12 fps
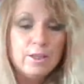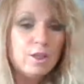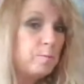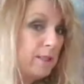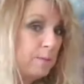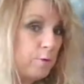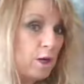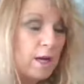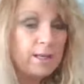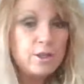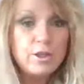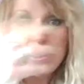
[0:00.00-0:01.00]
You'll be
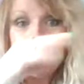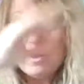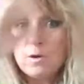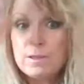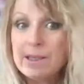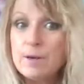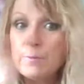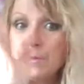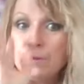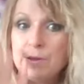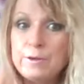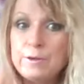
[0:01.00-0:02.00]
surprised. You could go into that
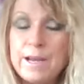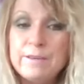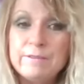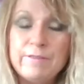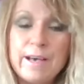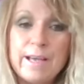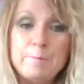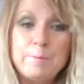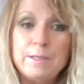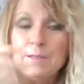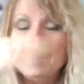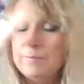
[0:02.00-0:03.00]
real creative vibe
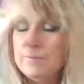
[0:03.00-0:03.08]
and